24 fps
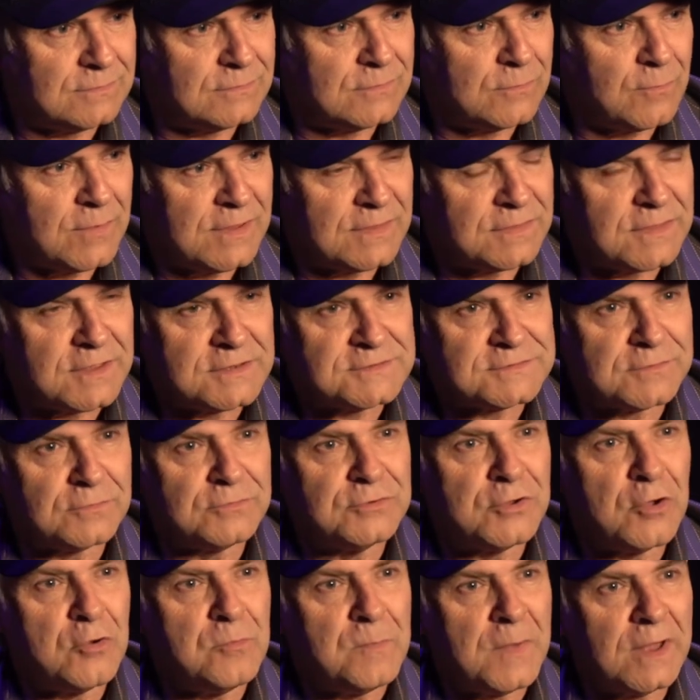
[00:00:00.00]
doing things on
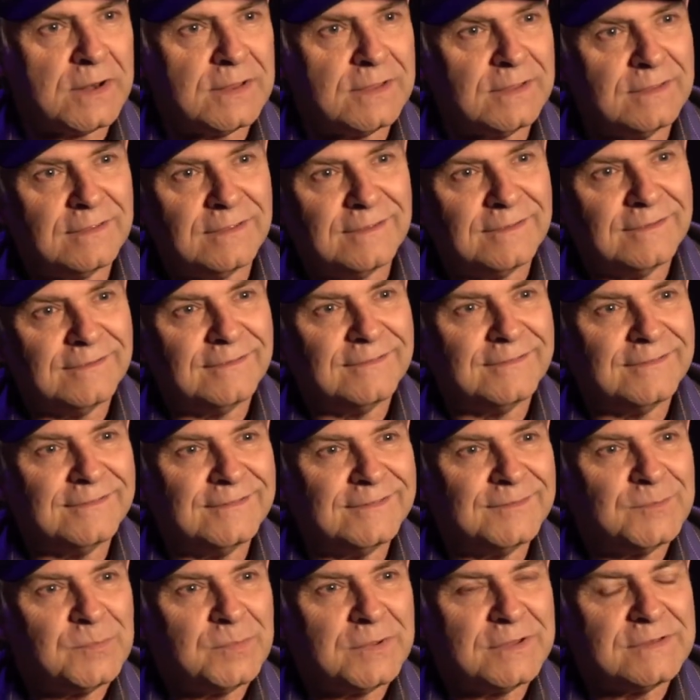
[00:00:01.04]
no money.
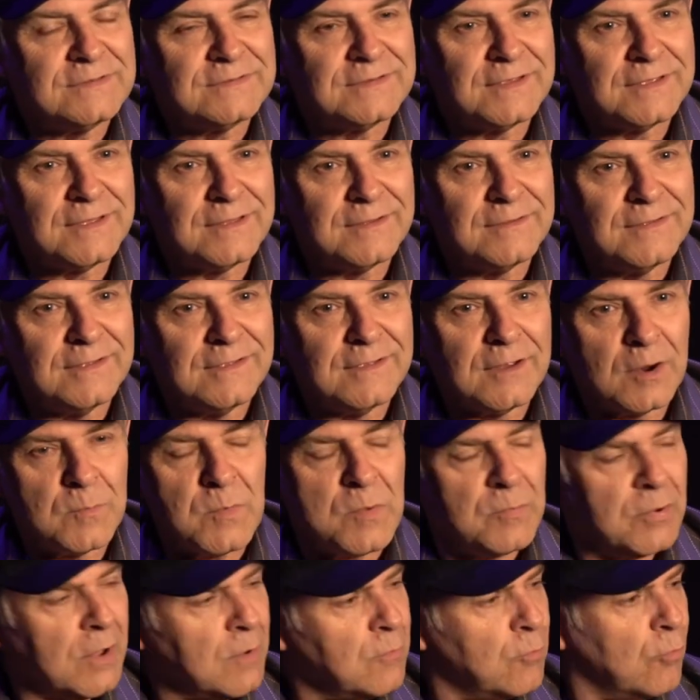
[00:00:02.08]
But I
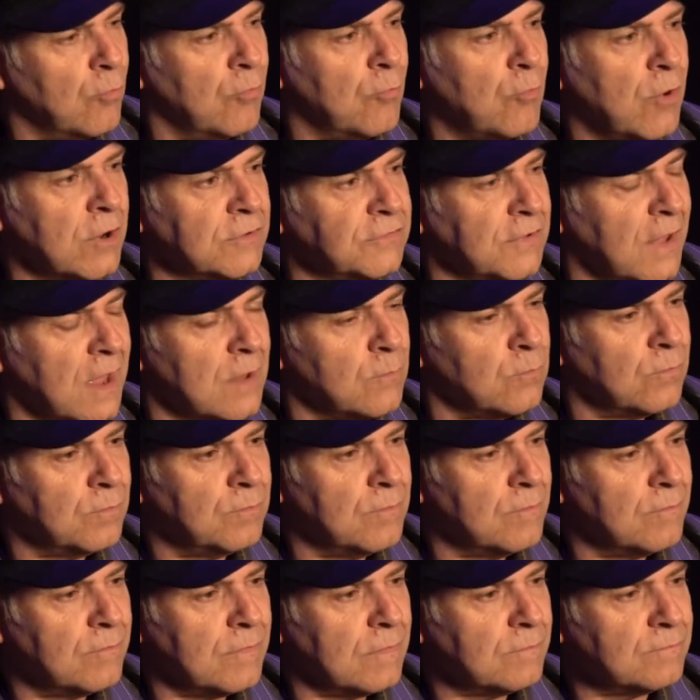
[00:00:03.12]
remember one time,
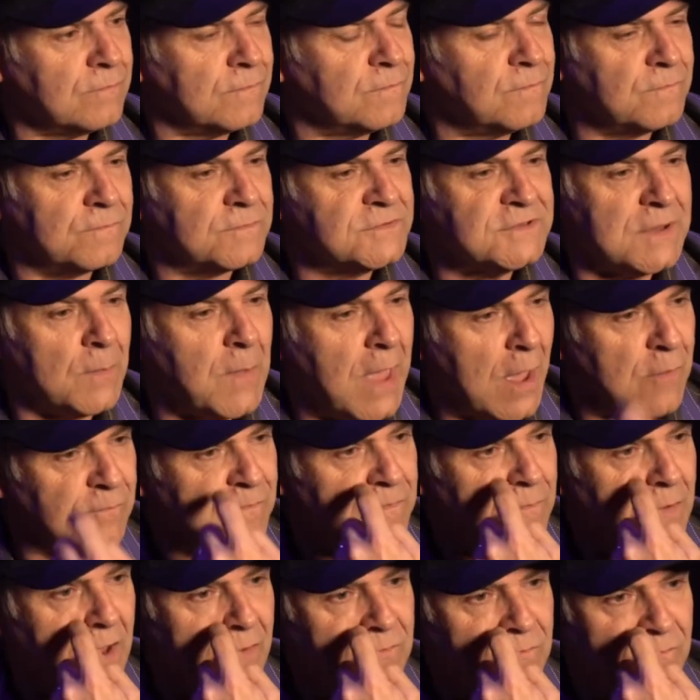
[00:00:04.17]
somehow
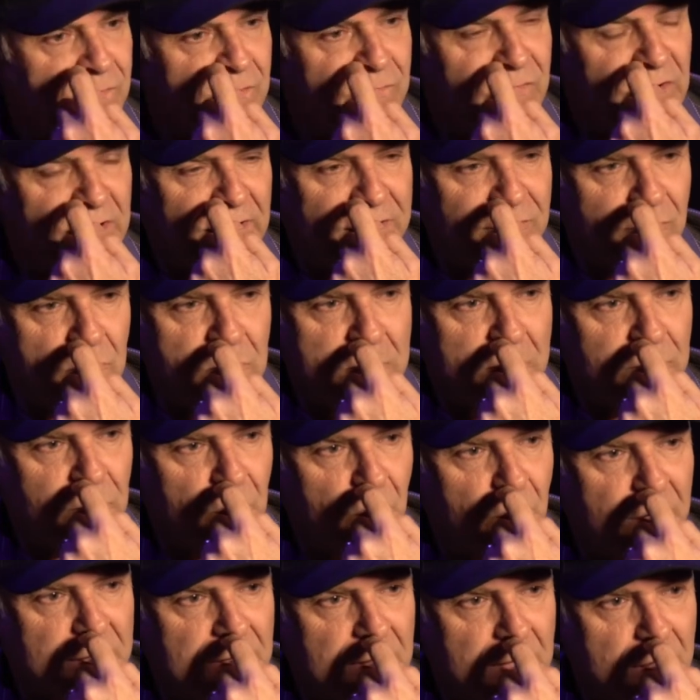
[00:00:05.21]
I vividly remember
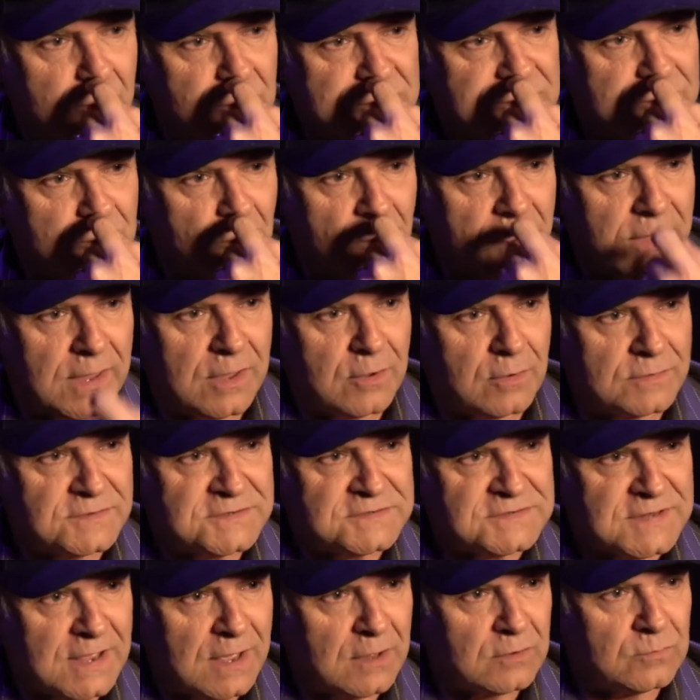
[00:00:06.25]
when I was working on
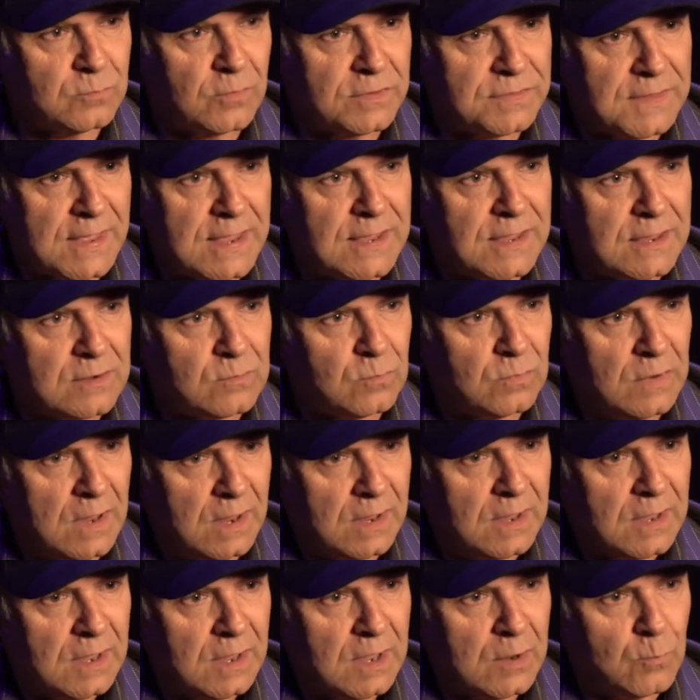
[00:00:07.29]
sound with Ian,
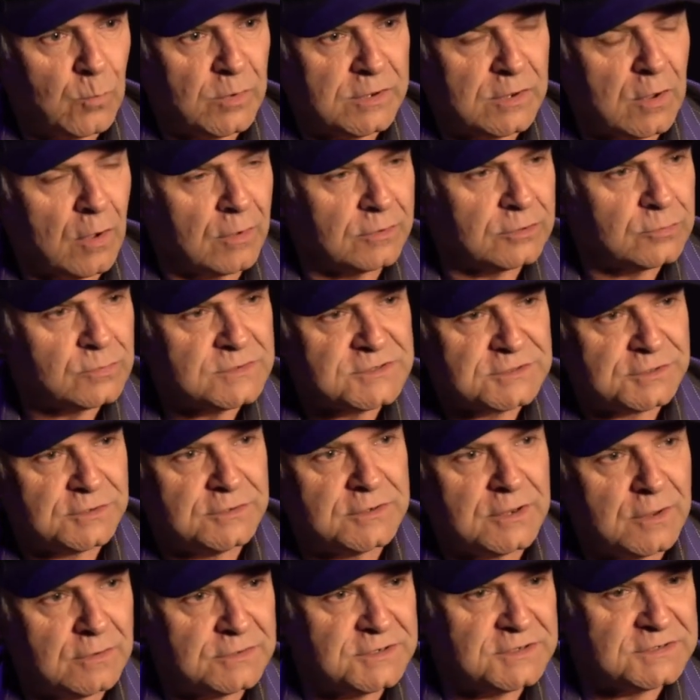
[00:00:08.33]
and we'd gone to a
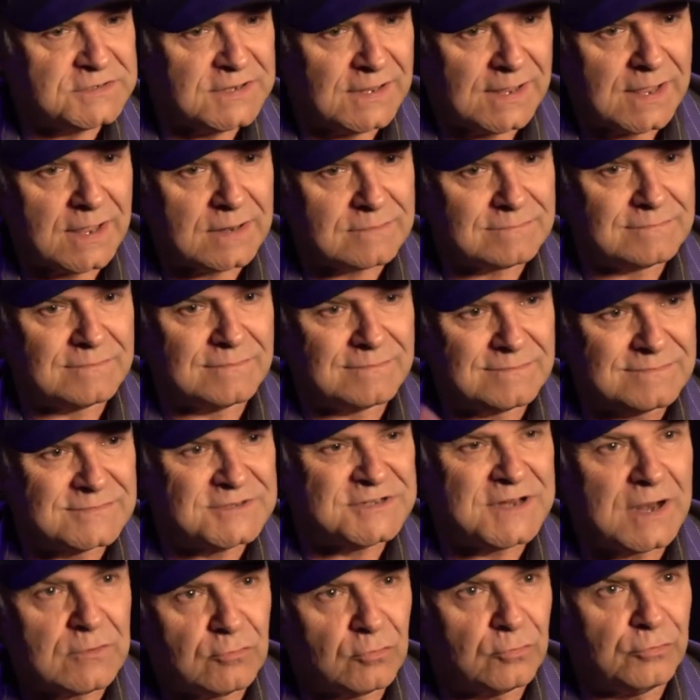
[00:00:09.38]
studio just to get
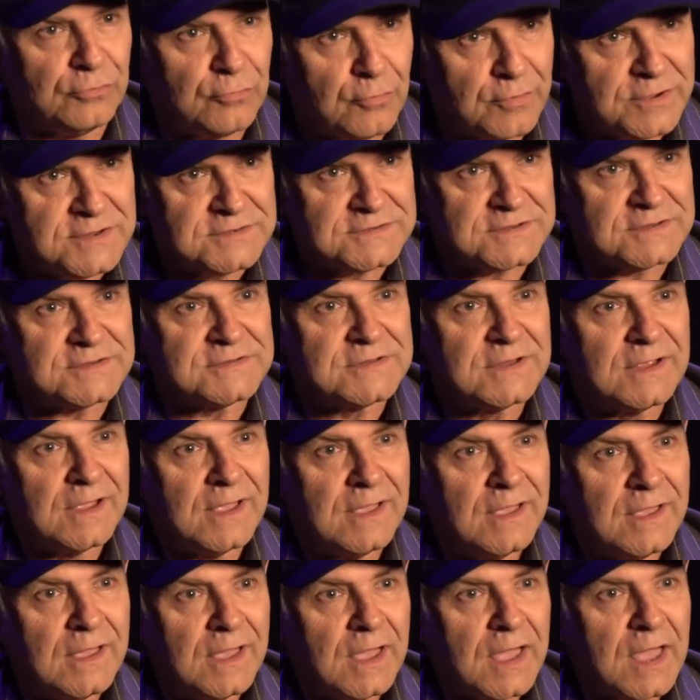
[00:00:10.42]
general noises.
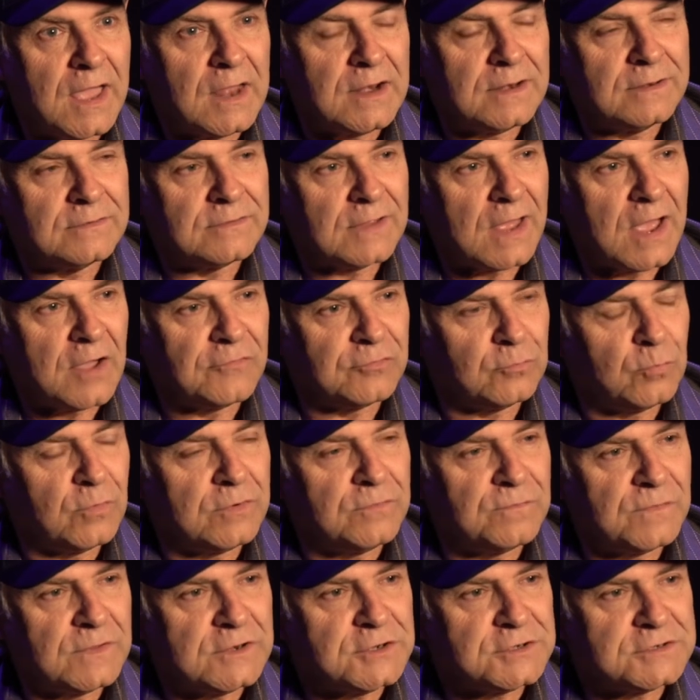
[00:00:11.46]
And after
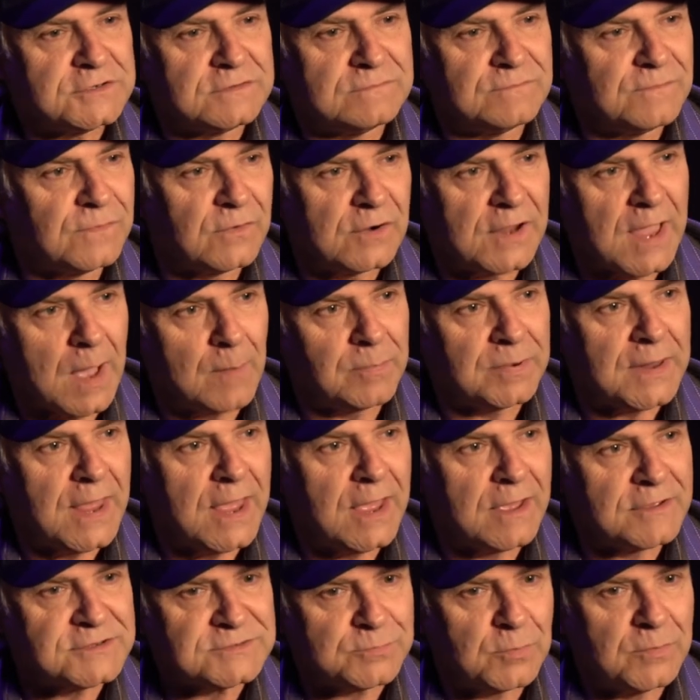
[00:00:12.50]
we'd finished for a couple of
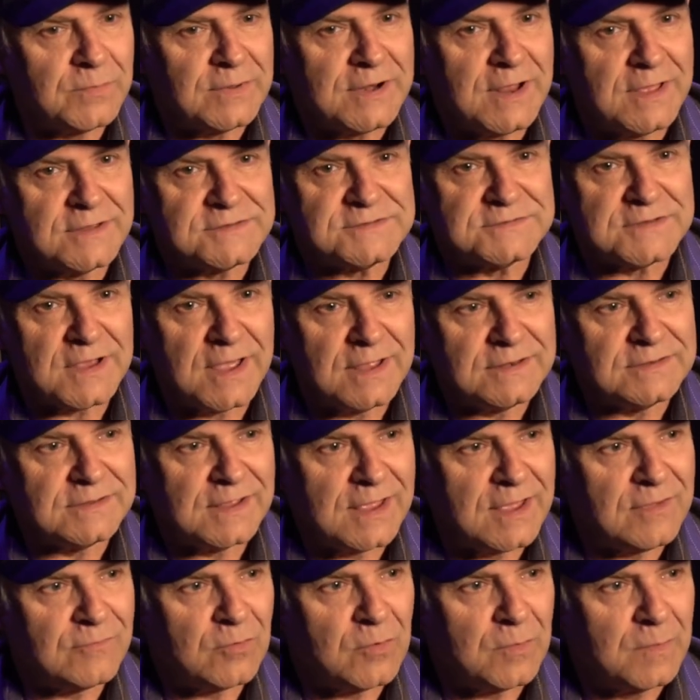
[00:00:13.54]
hours, we went outside to
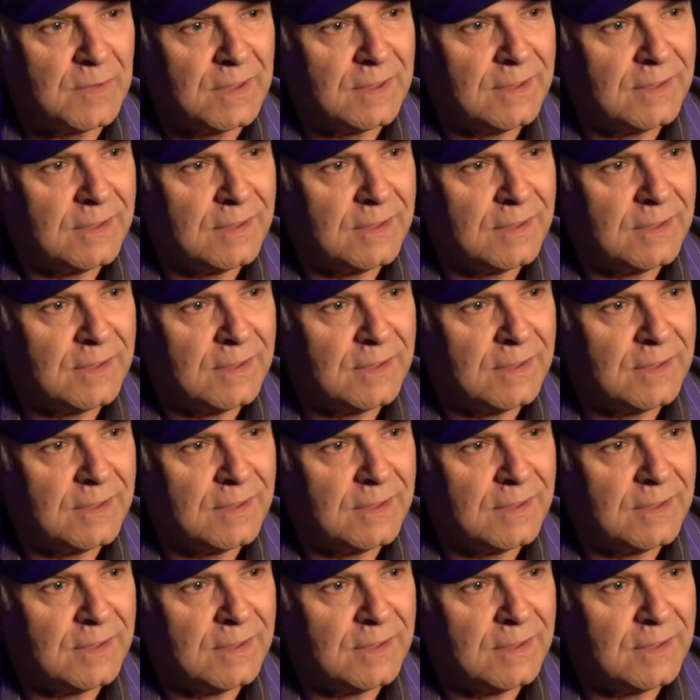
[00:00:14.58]
have a